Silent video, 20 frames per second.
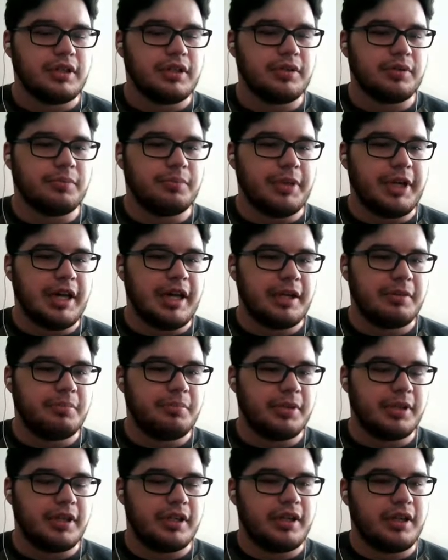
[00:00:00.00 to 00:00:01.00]
bad,
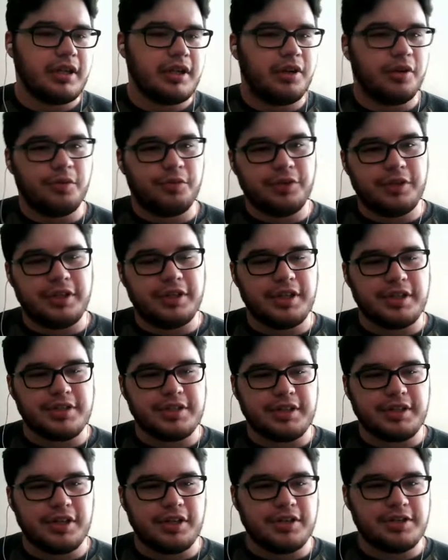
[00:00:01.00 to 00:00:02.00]
but hopefully he
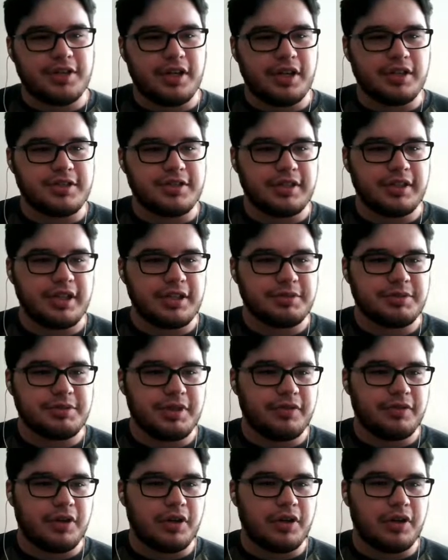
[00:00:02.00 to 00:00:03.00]
doesn't carry Toxic. Next, we
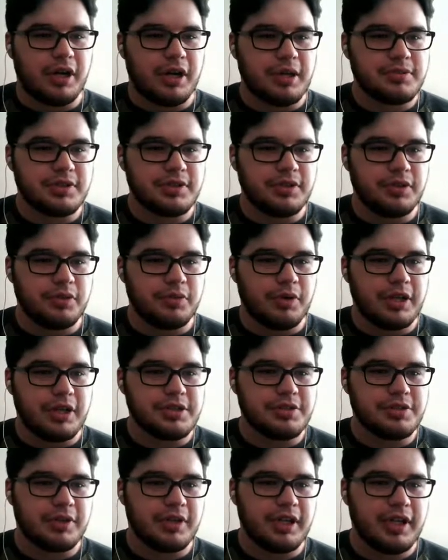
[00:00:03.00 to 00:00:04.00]
have our Obstagoon. We're
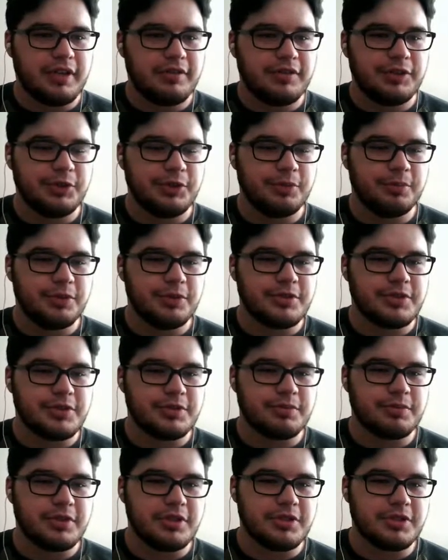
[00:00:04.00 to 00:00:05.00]
actually running Heavy Duty Boots
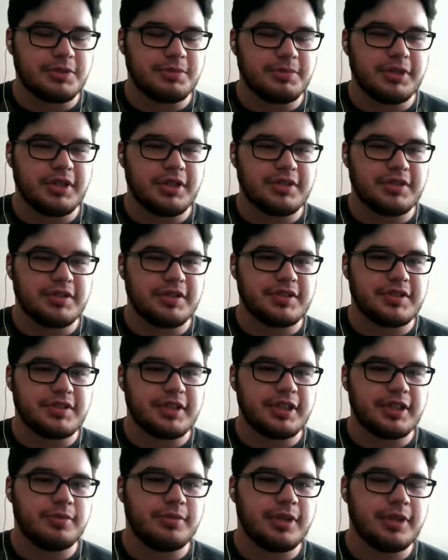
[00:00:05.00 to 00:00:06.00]
this week just because of the
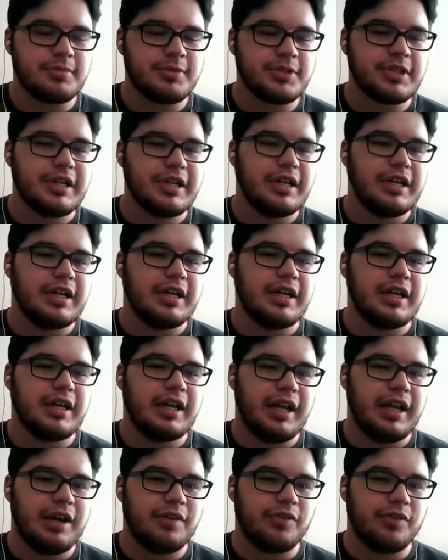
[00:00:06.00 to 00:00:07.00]
Sticky Webs,
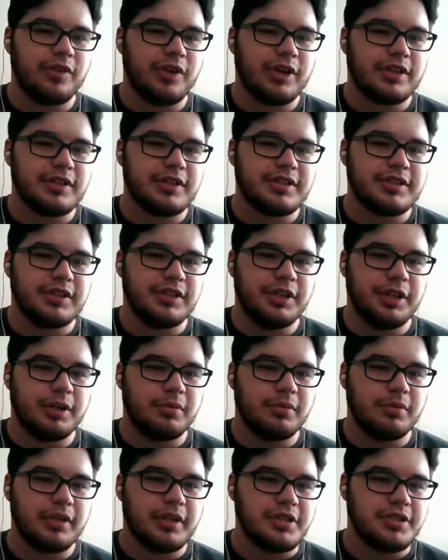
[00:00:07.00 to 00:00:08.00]
and I have Reckless and
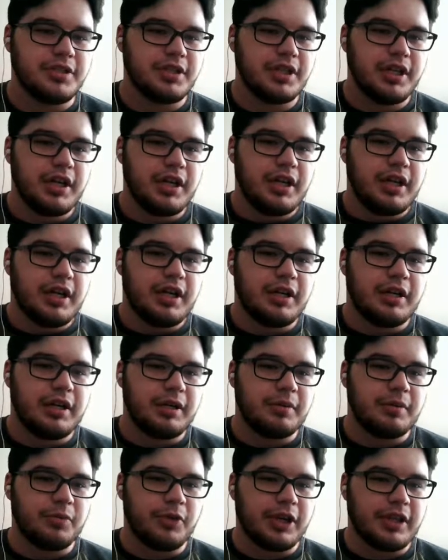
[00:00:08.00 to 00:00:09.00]
Double Edge.
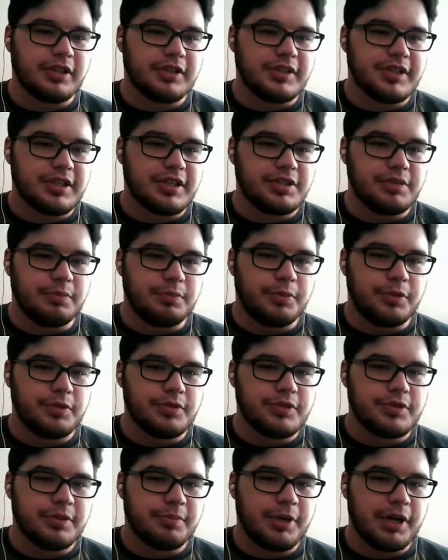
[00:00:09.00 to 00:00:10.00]
Reckless actually
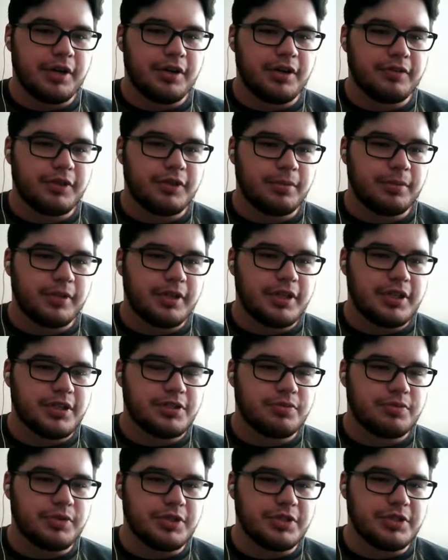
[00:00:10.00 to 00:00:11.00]
boosts the power of Double
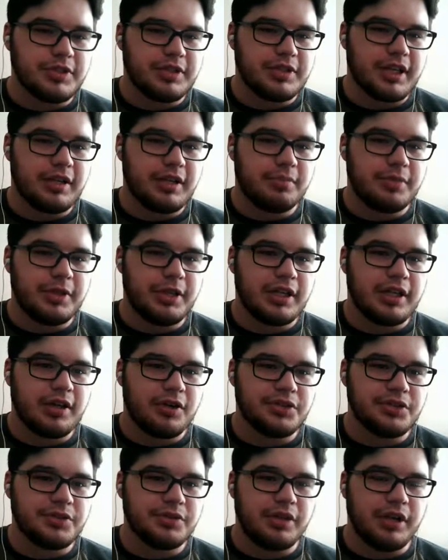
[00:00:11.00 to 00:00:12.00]
Edge, which is kind of big.
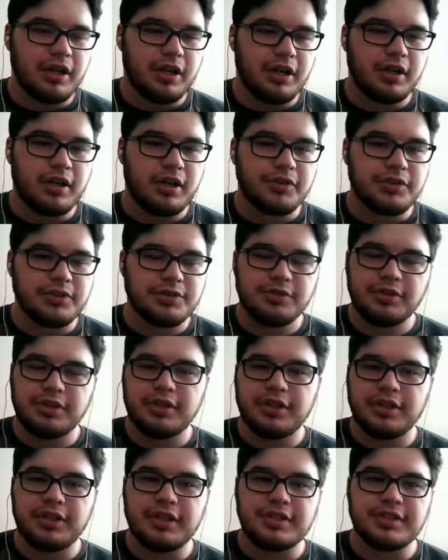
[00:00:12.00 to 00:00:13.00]
Also, Knockoff is really
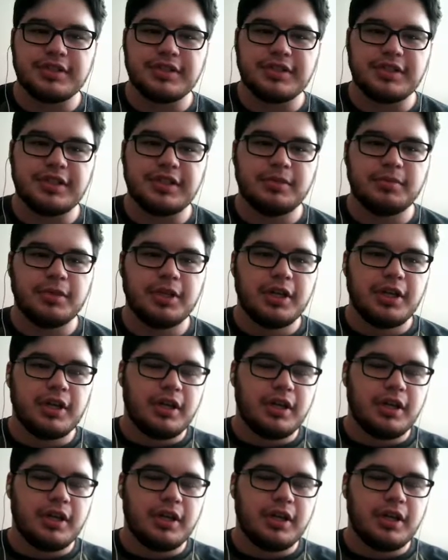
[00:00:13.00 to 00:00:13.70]
good against this team.